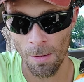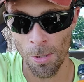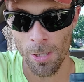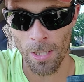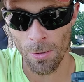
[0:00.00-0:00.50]
I'm
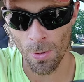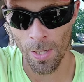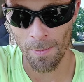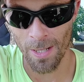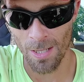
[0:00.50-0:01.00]
already
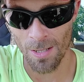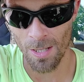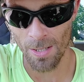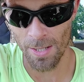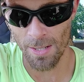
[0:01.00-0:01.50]
20 minutes
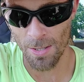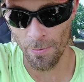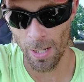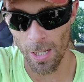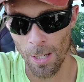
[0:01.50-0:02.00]
into this
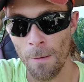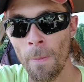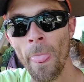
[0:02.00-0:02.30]
video,